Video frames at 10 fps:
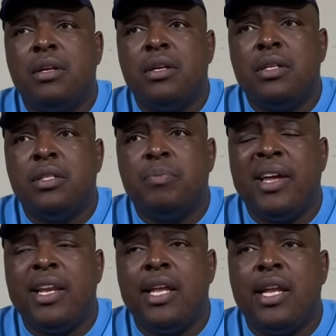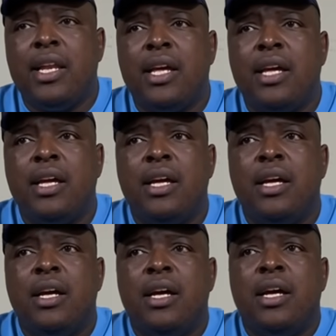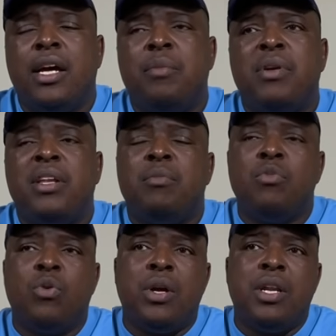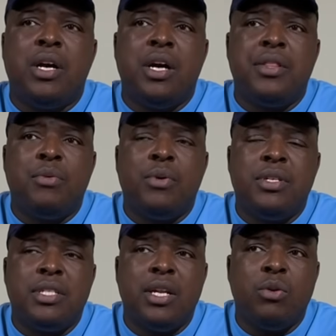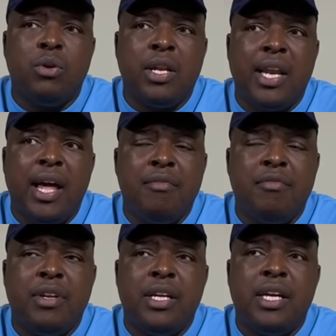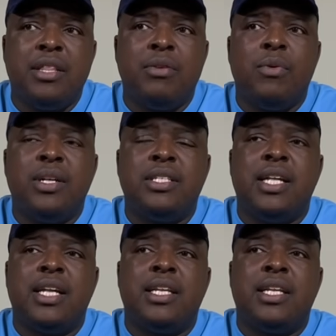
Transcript: Spelele, and Bennett Mukwena are the ones that looked lively, are the ones that